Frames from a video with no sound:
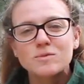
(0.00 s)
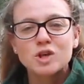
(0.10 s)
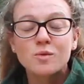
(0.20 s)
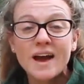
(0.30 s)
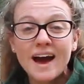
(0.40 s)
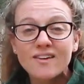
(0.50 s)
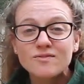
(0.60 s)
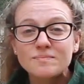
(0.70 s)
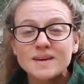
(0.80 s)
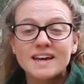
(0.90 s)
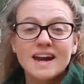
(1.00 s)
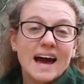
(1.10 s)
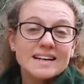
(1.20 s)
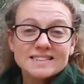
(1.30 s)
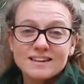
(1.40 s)
So we have been
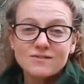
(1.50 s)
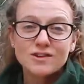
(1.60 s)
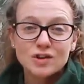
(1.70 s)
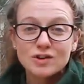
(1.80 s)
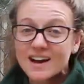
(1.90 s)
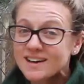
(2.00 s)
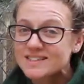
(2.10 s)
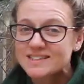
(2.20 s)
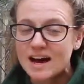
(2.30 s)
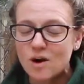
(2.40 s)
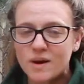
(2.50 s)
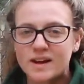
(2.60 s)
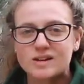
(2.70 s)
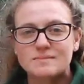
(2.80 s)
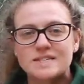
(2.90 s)
asking for your guys' help
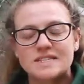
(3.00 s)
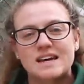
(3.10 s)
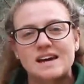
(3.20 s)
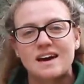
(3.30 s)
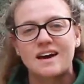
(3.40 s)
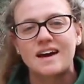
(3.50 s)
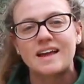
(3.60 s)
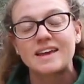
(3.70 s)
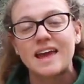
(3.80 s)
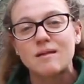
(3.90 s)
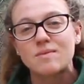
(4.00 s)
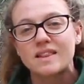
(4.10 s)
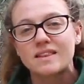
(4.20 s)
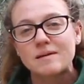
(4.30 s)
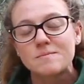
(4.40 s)
when it comes to
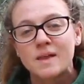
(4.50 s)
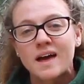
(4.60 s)
naming them.